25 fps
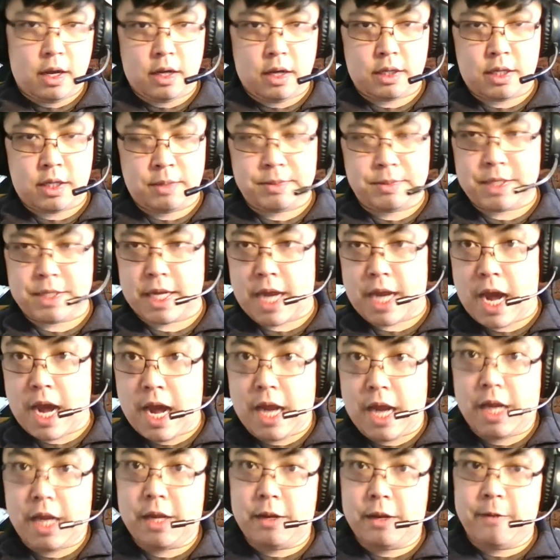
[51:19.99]
Come say
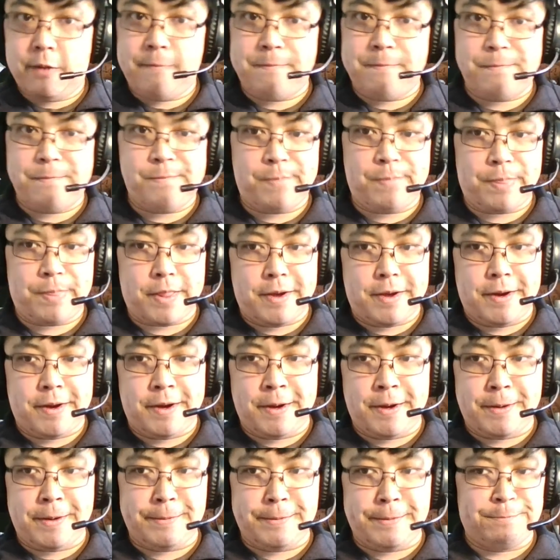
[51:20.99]
hi.
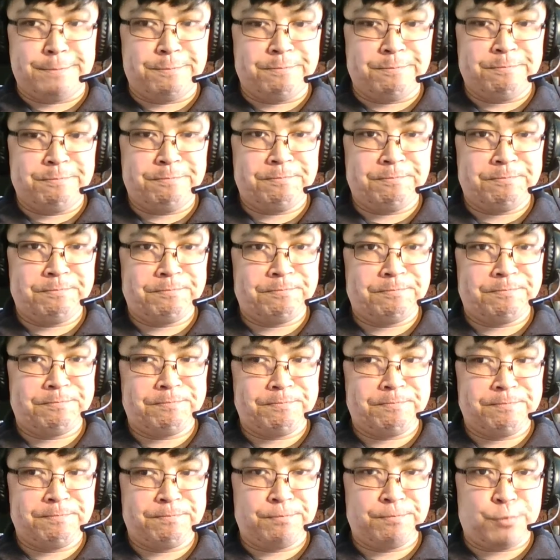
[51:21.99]
What
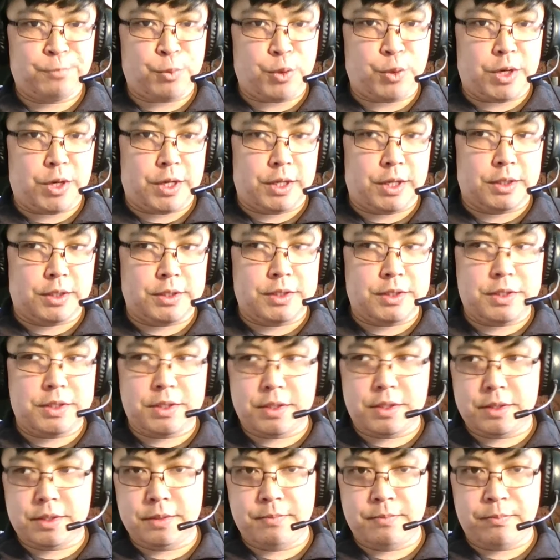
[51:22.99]

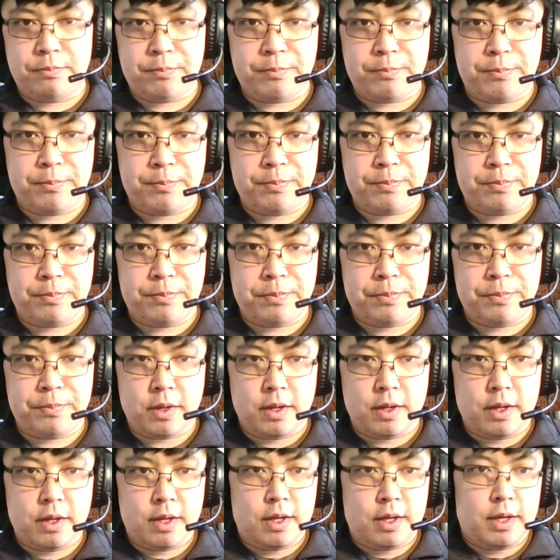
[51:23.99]
else?
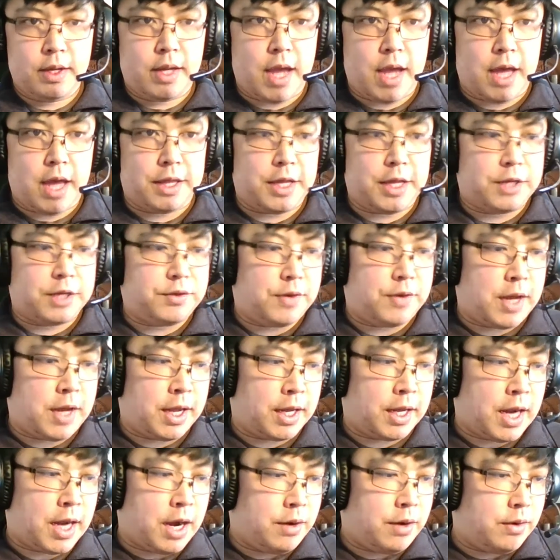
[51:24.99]
Yeah, thanks for
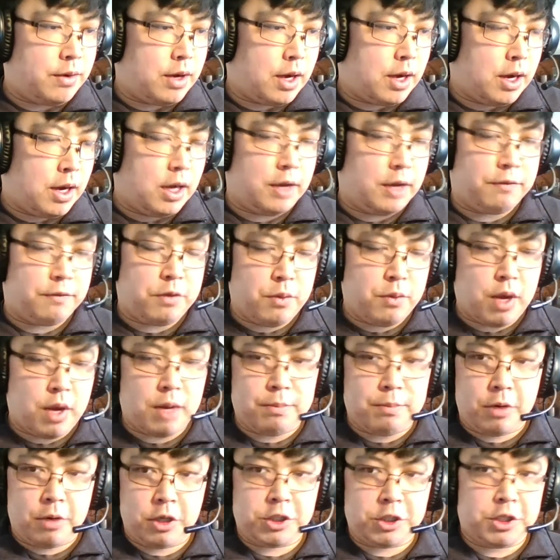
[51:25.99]
hanging out. If you want to
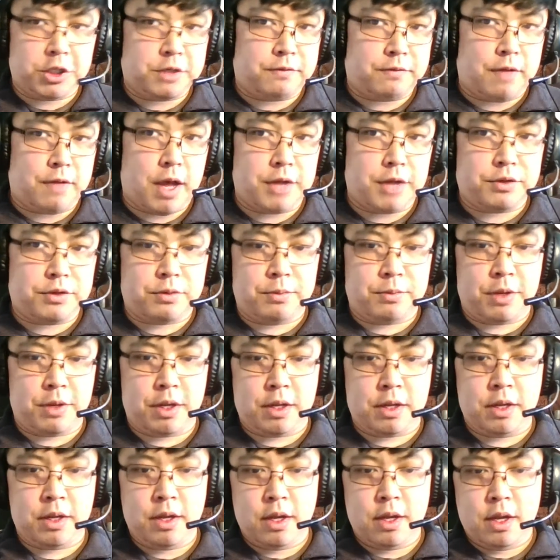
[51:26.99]
purchase flies from
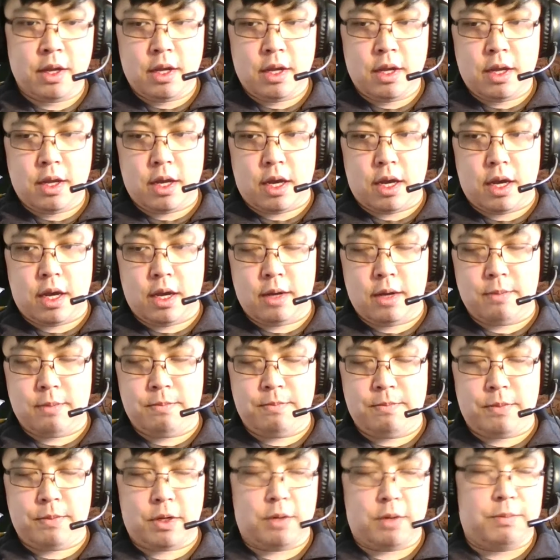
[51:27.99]
me,
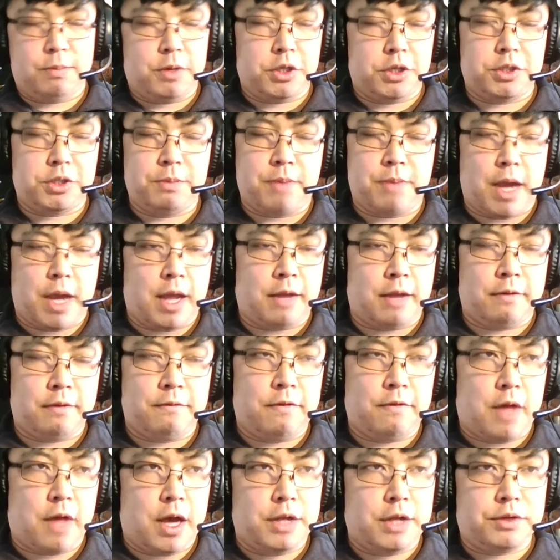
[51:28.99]
buying
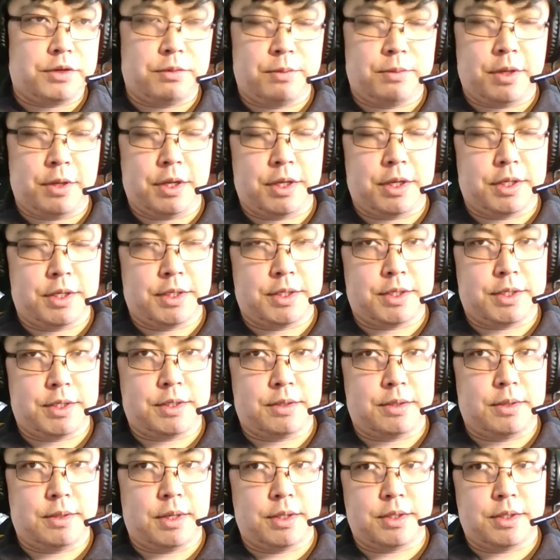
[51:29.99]
flies from me is
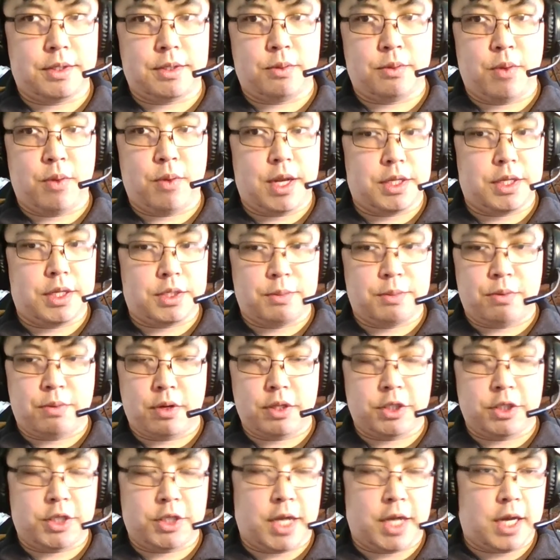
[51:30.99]
the way to support
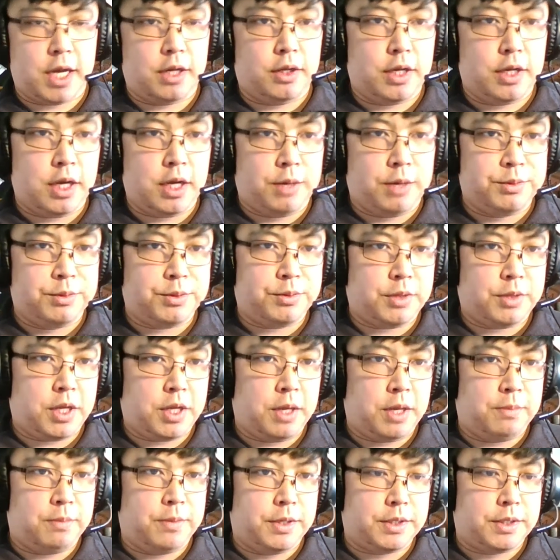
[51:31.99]
the channel. It helps
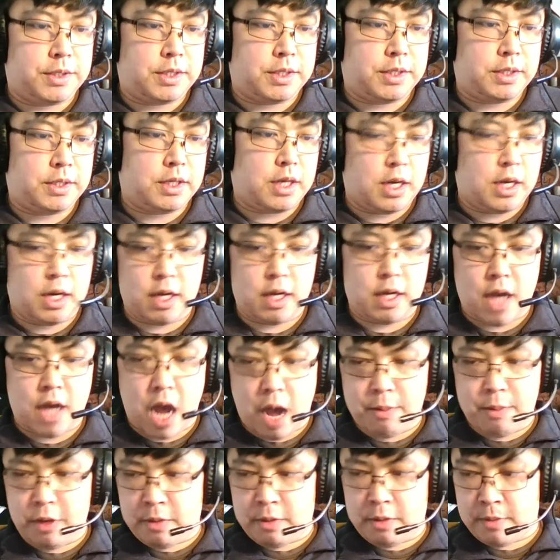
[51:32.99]
keep this
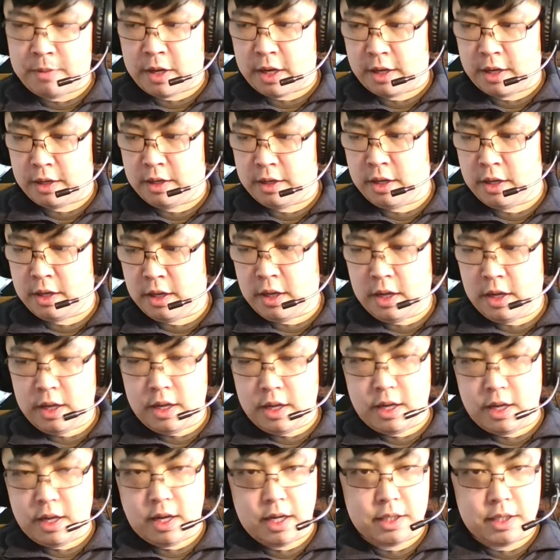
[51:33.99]
hobby of mine
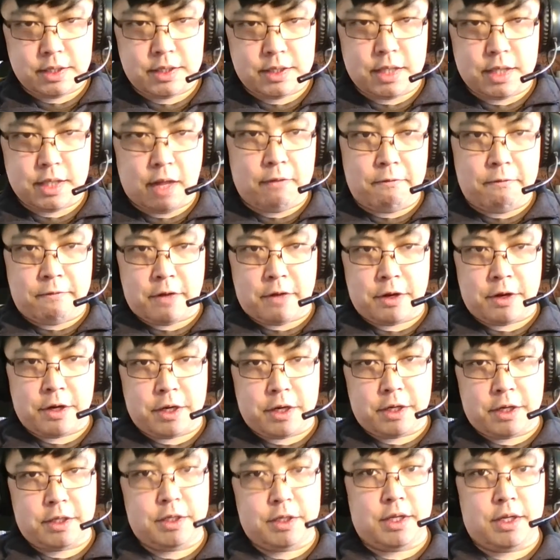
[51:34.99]

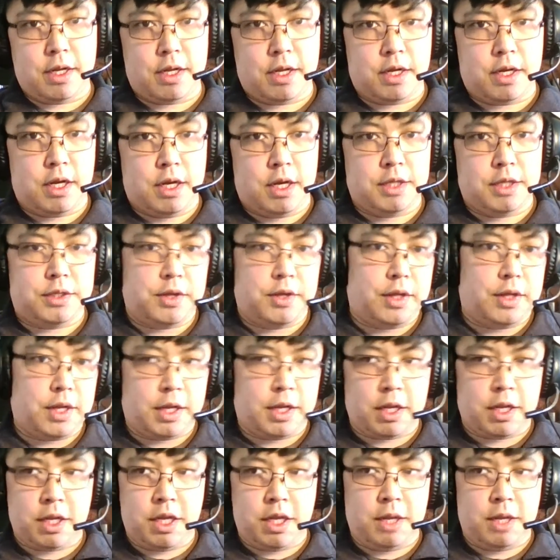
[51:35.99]
self-funded, so they
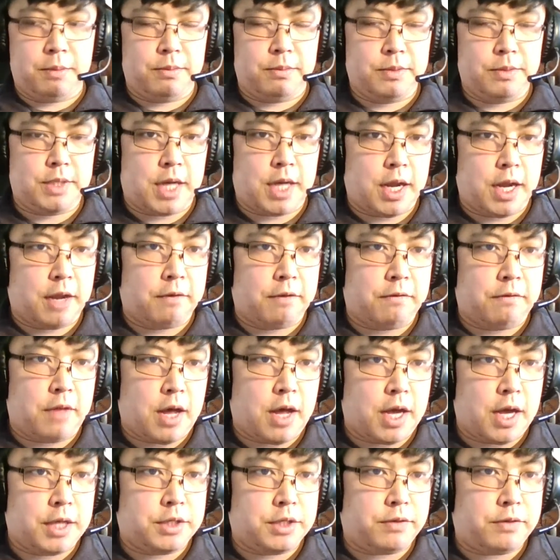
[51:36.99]
can keep tying
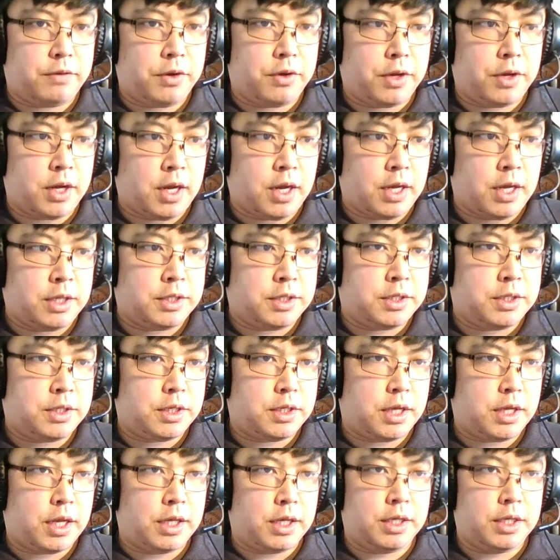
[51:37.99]
flies for you guys
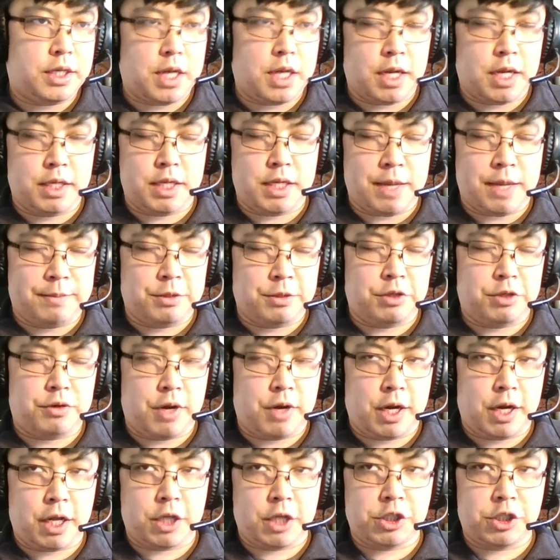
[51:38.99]
and
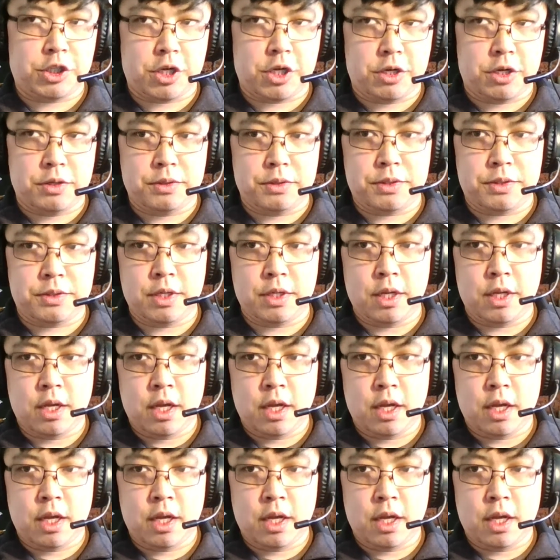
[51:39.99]
demonstrating at shows.